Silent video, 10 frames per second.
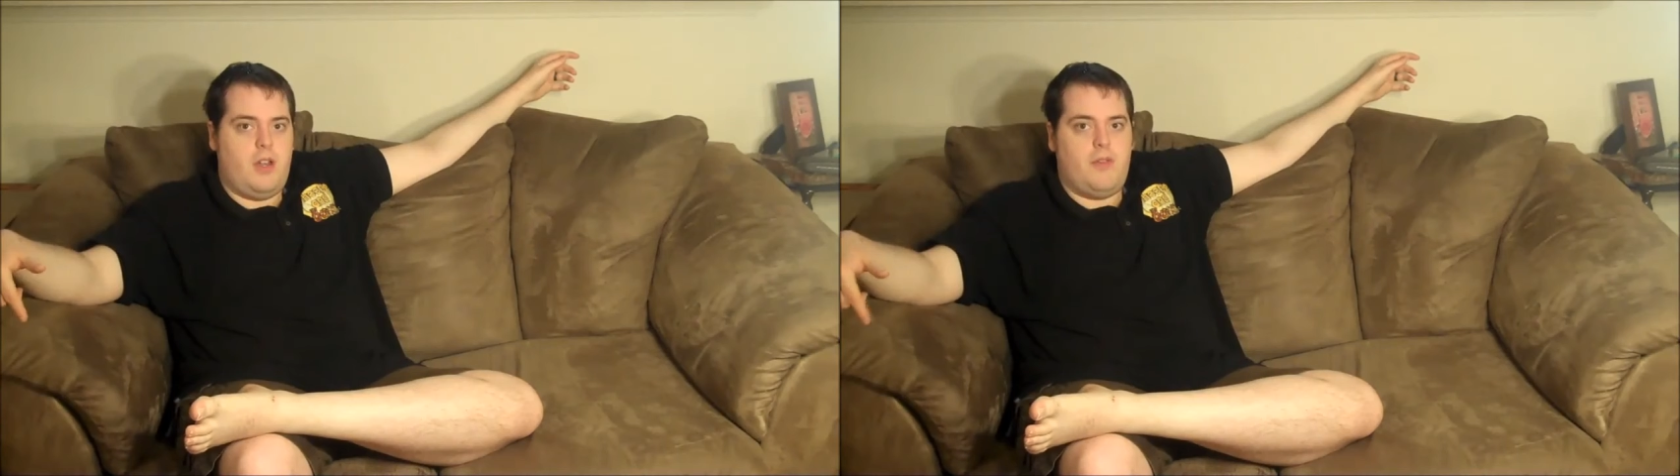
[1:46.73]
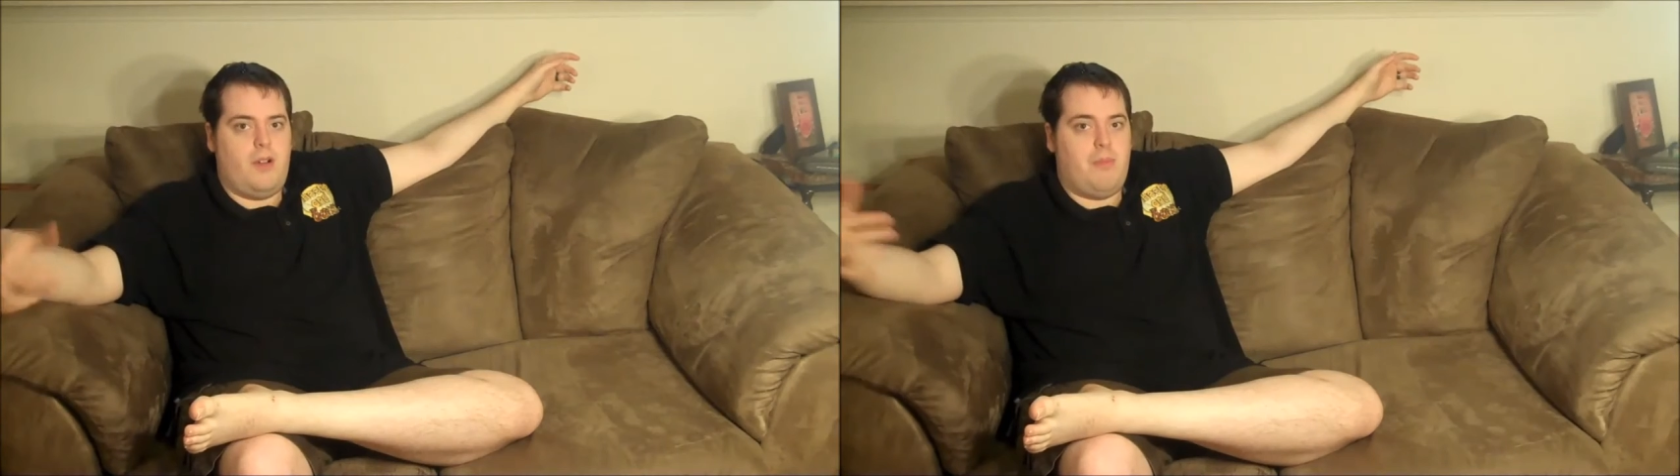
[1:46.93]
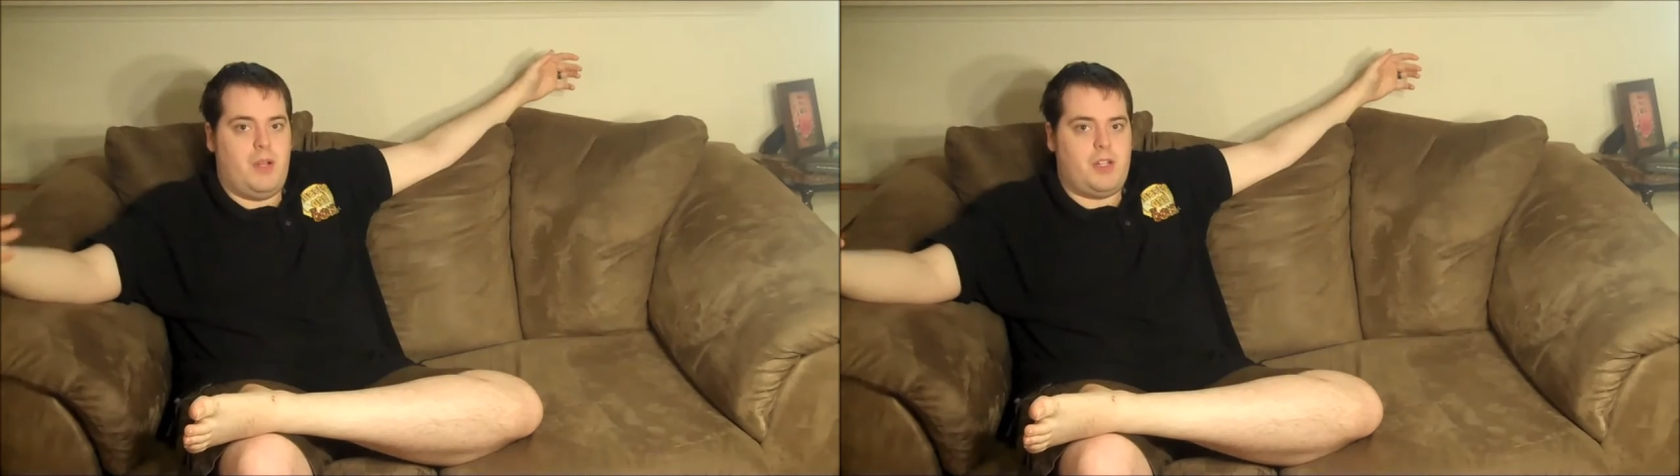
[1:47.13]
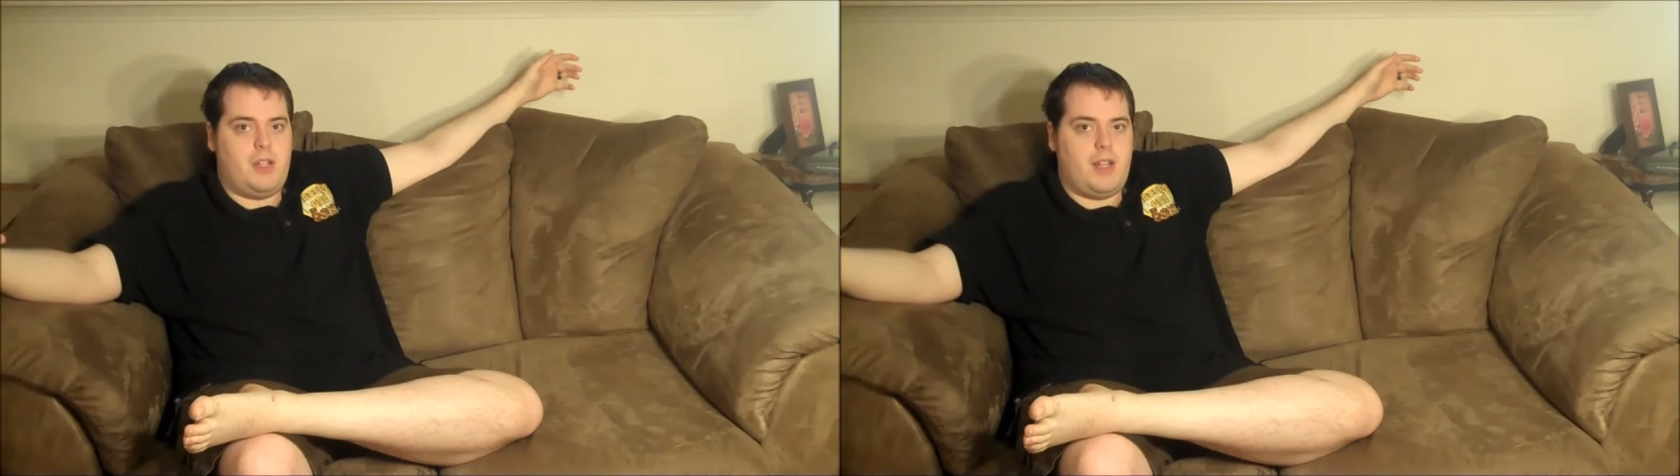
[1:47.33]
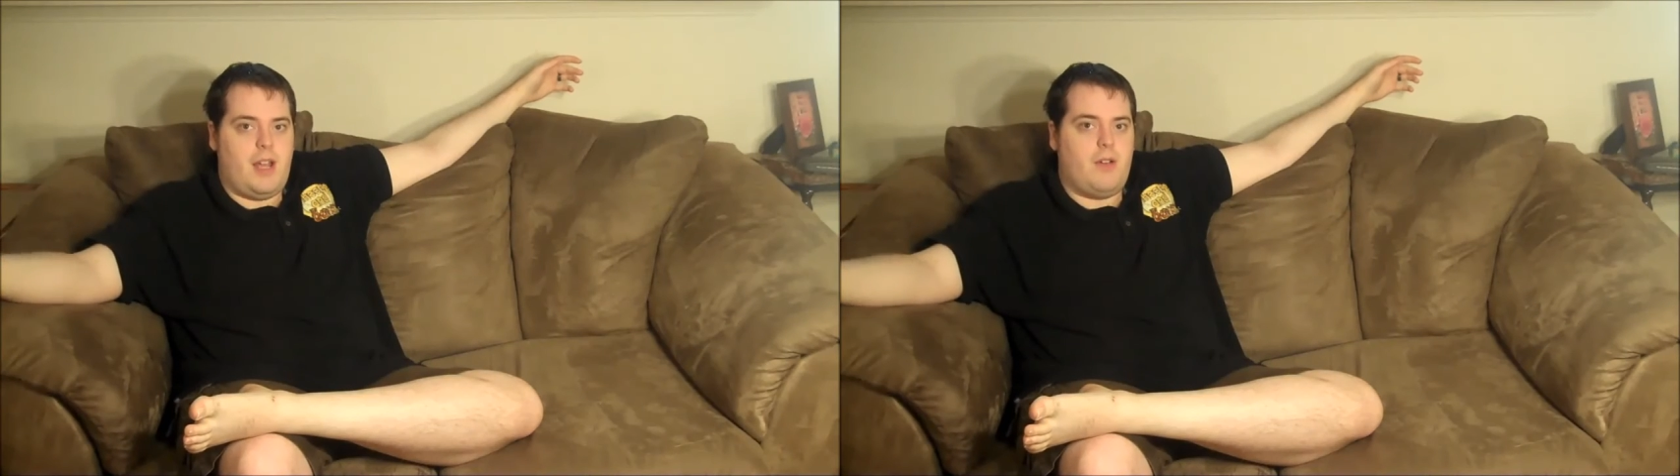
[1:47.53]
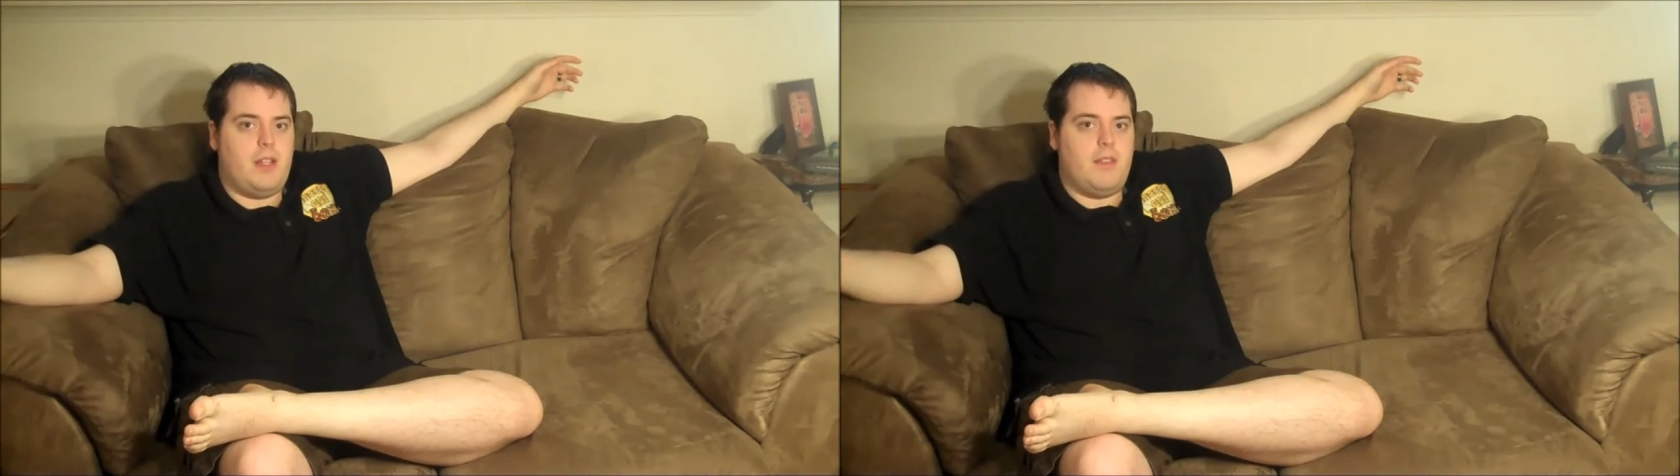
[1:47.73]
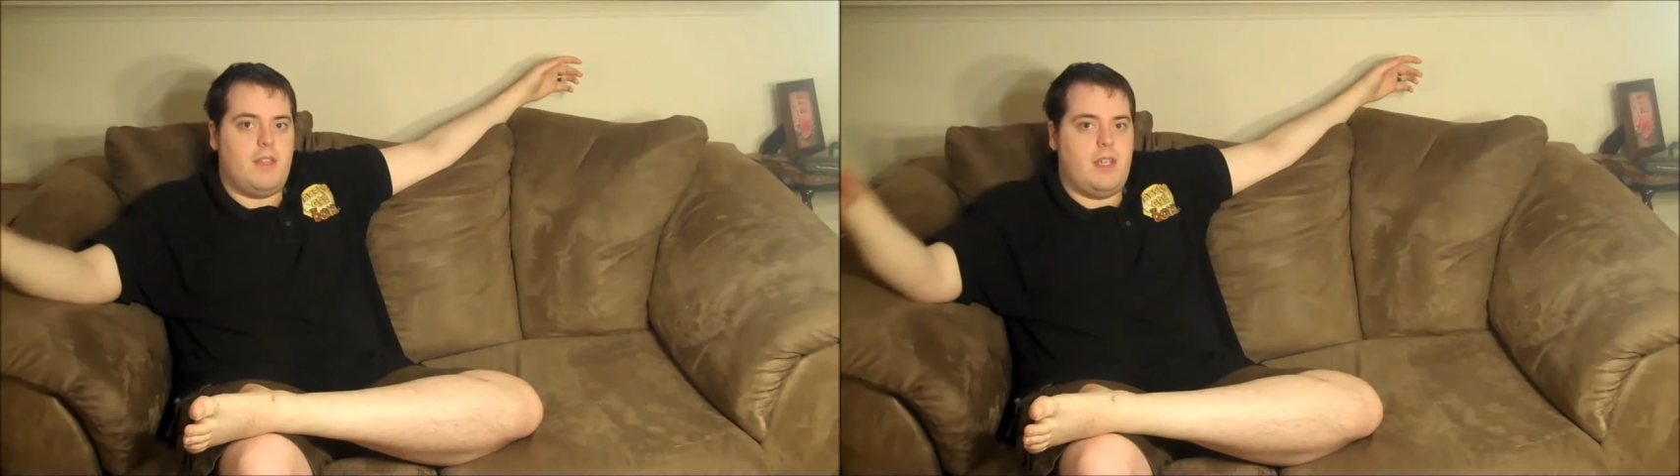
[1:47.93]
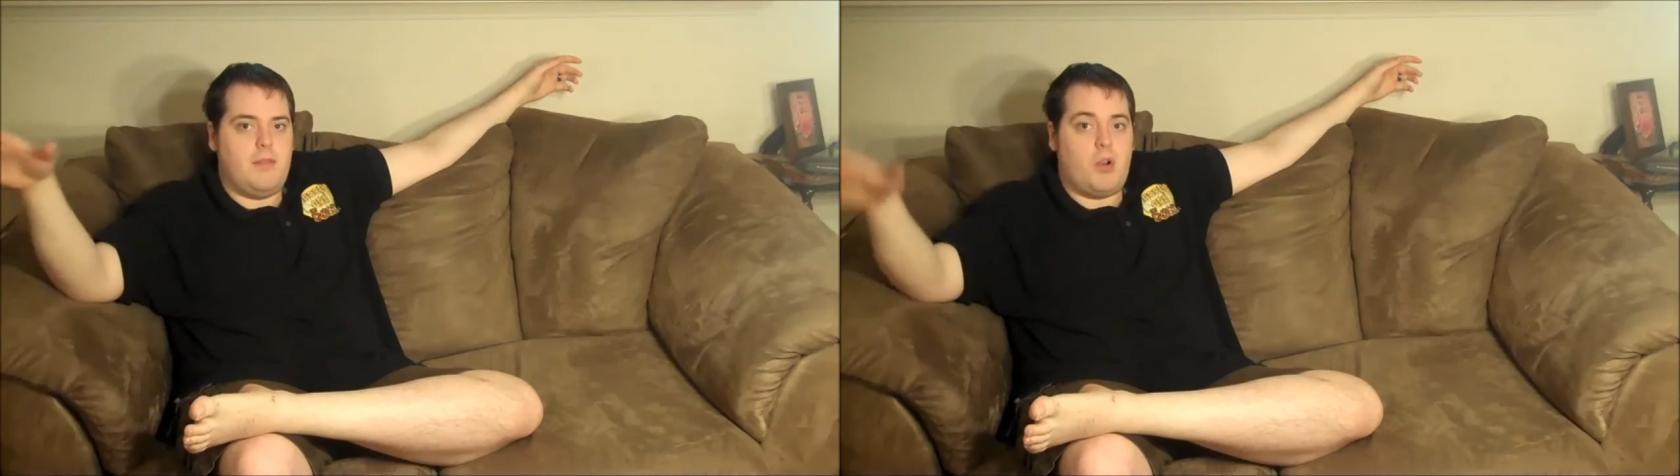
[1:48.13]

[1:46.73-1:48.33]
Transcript: of our budget down in the